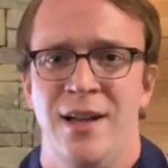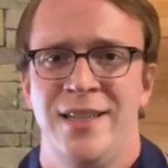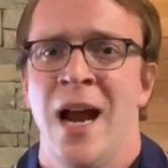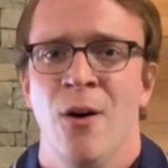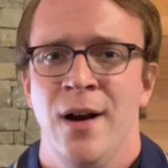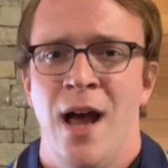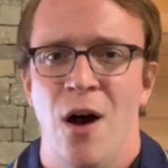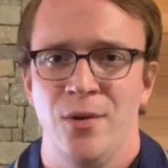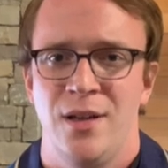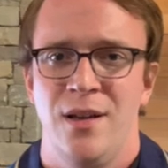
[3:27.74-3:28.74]
tear it
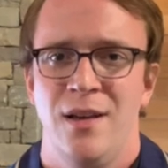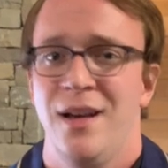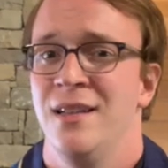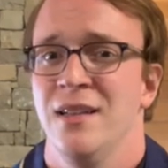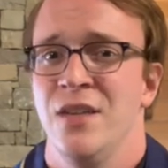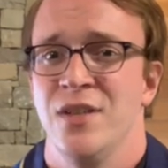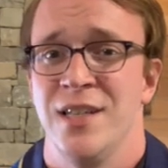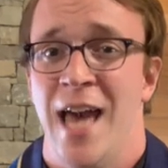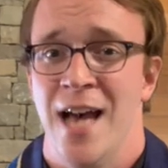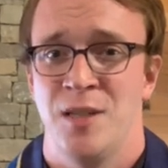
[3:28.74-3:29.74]
out, and leave us
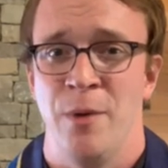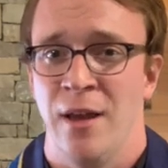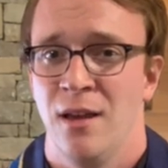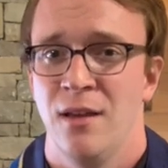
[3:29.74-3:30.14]
gasping.